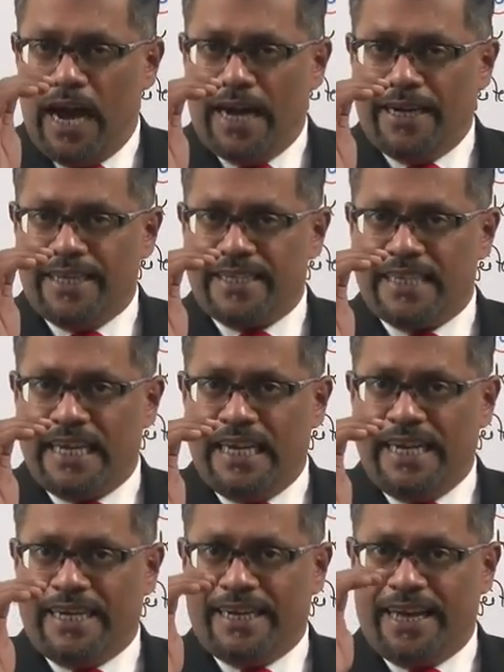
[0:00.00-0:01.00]
and it is
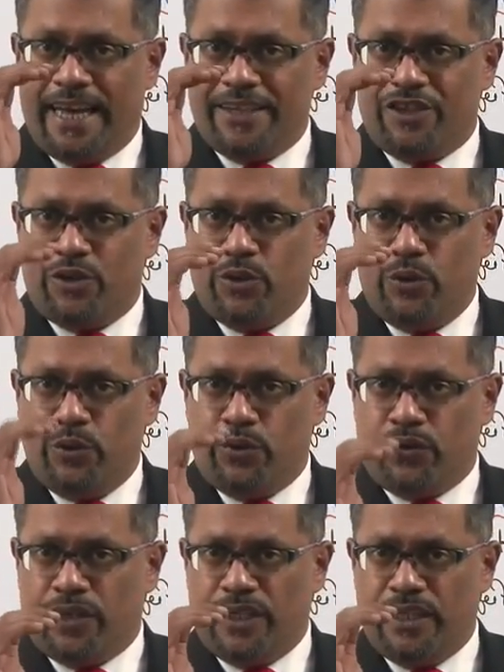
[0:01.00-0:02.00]
collected as
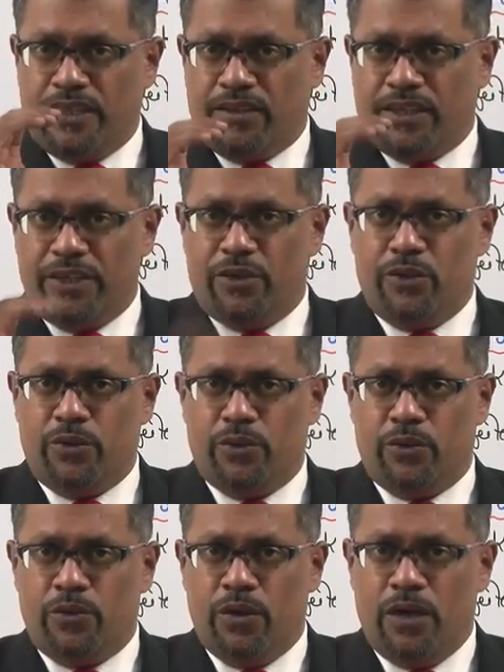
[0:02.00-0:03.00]

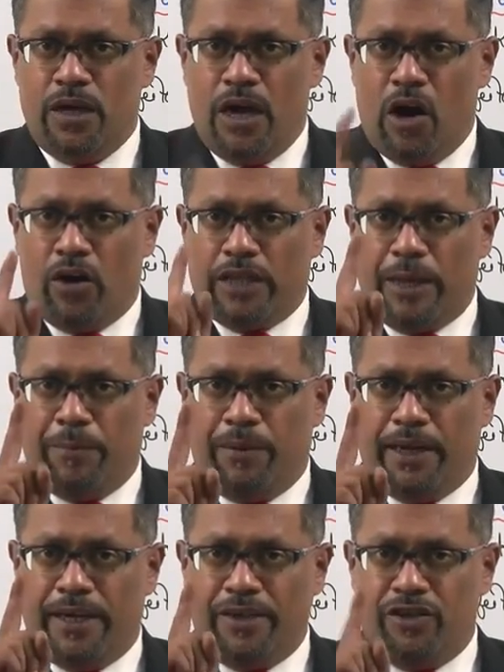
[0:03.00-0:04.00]
2332 on
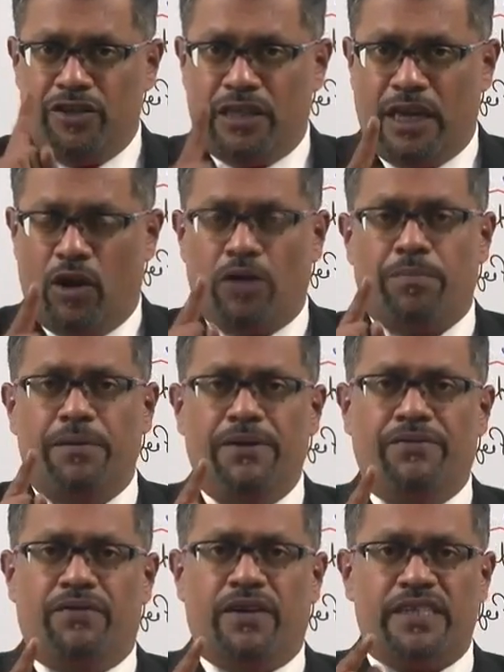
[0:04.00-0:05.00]
application,
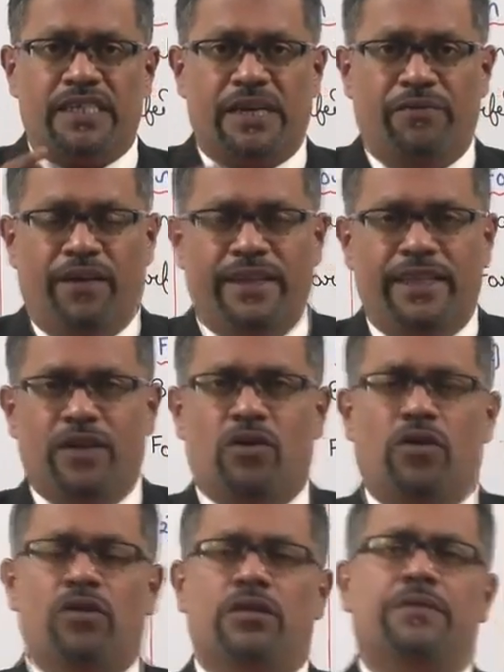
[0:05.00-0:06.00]
allotment, first and final
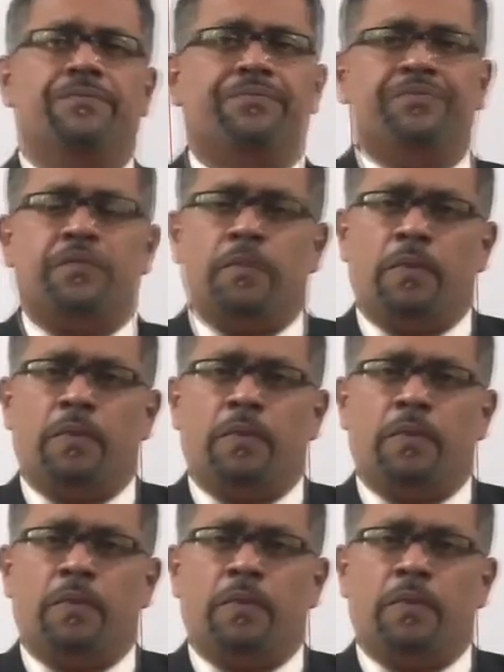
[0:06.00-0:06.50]
call.